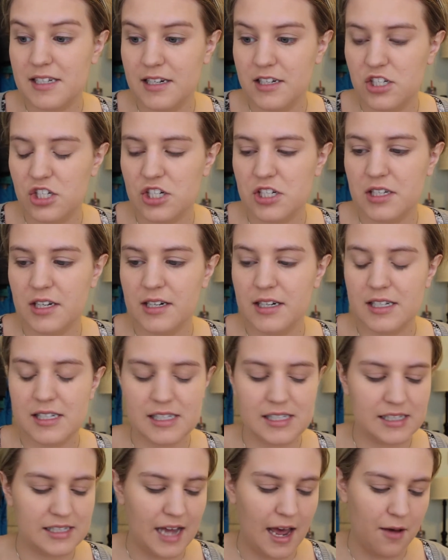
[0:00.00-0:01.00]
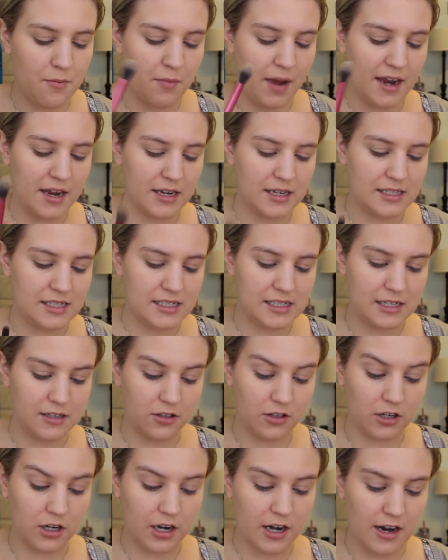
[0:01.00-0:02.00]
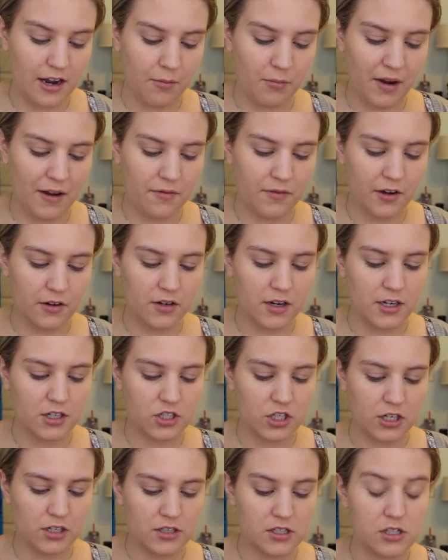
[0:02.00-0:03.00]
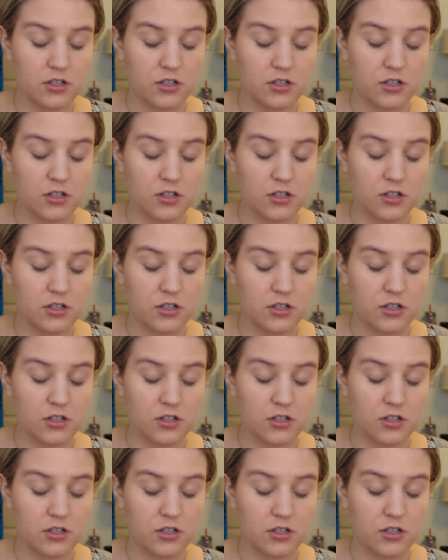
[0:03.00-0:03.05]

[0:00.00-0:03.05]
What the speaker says: It's just going to set my concealer and my foundation.